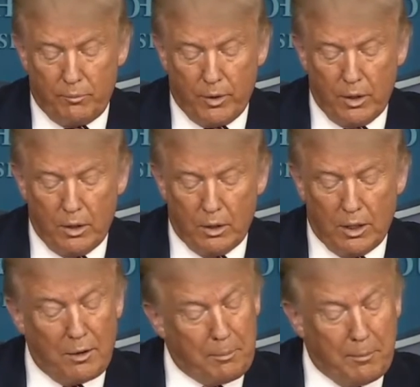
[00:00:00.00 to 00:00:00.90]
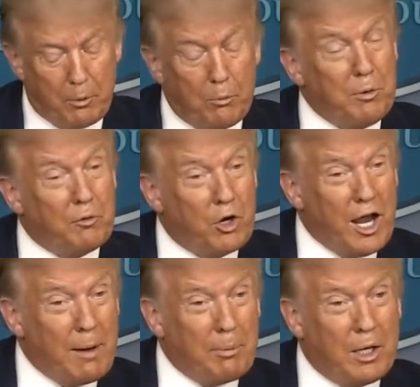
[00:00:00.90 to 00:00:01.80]
A lot of people will be very
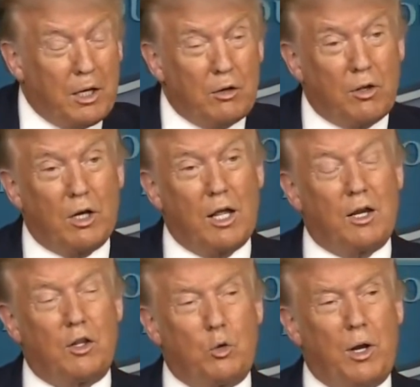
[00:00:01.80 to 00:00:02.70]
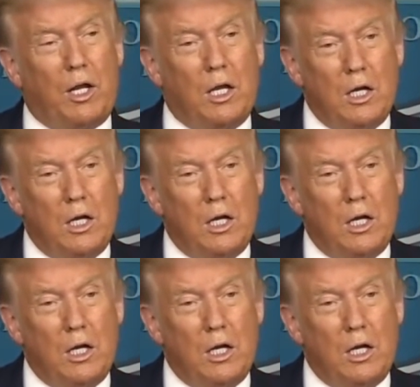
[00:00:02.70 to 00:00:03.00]
happy to hear that. A lot of the great,